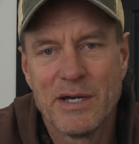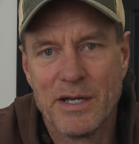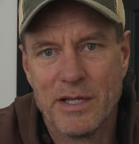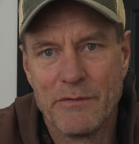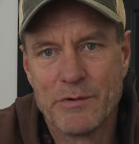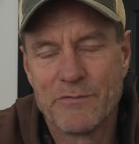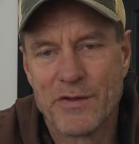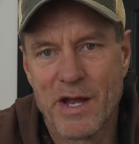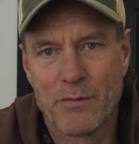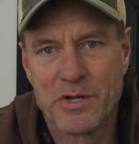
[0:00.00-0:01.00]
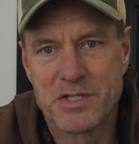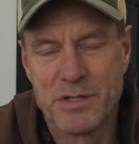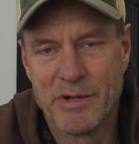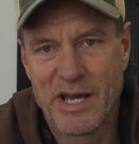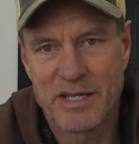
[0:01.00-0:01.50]
I loved them for that reason. I
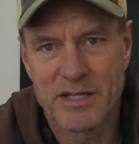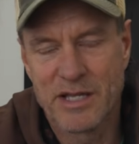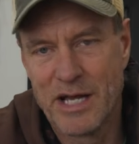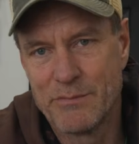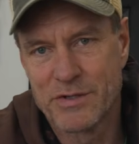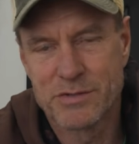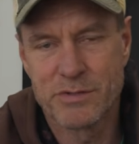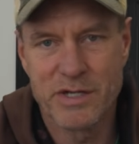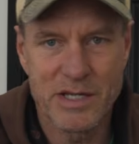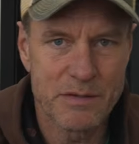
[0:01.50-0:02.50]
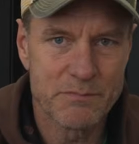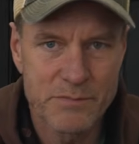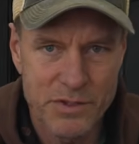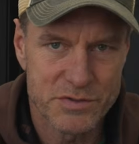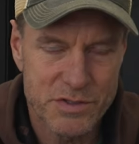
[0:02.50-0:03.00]
mean, I could climb the tree,
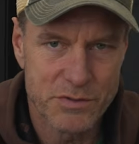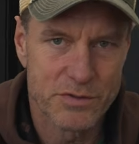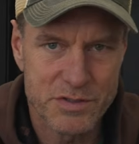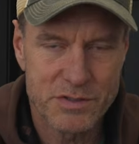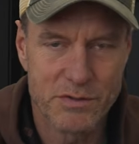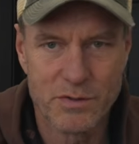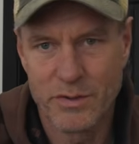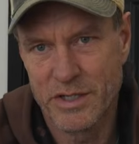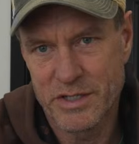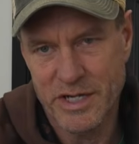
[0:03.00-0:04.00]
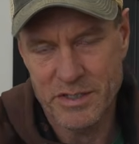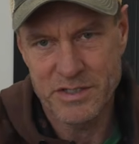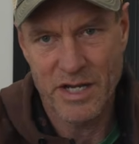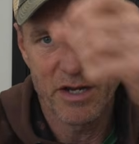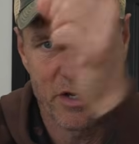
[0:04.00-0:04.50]
you know, screw the screw in, take the
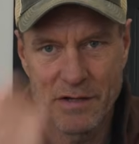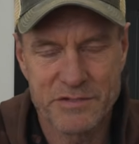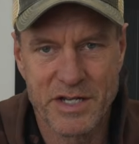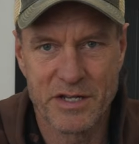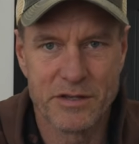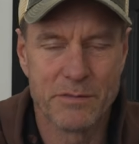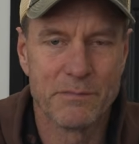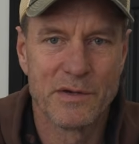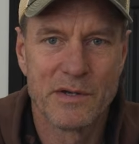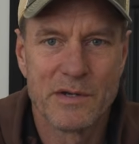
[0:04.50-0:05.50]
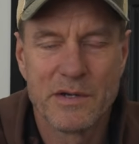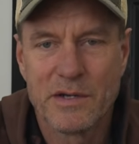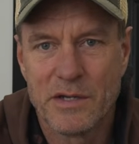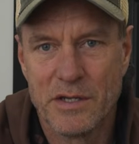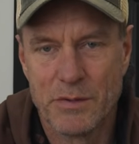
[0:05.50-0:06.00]
stand off, set it
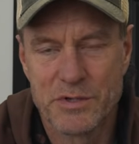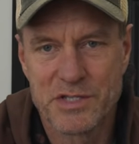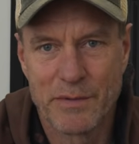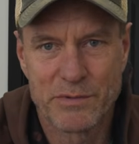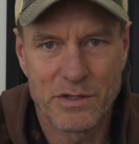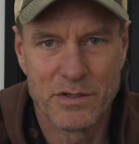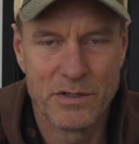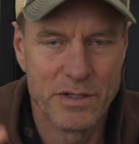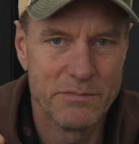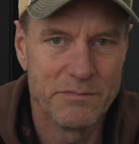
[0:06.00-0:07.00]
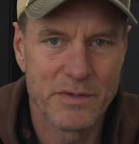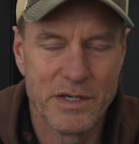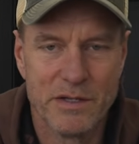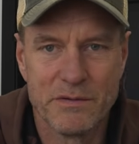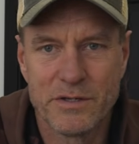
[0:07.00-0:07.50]
in the receptacle,
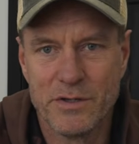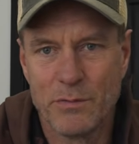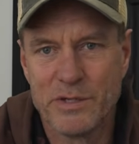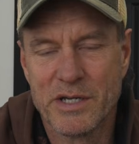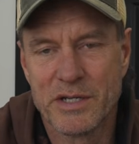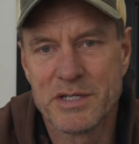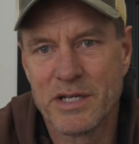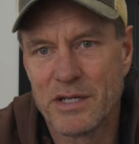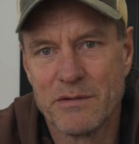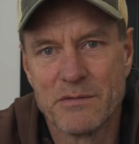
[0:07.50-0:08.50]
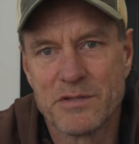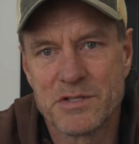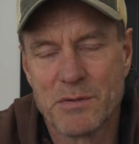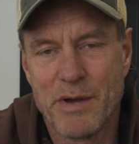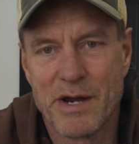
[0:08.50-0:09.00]
and you know, be hunting in
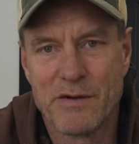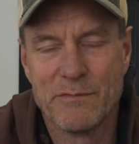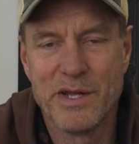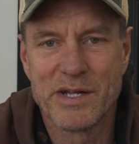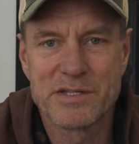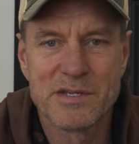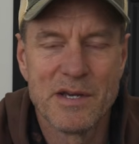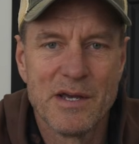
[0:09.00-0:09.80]
just a matter of minutes.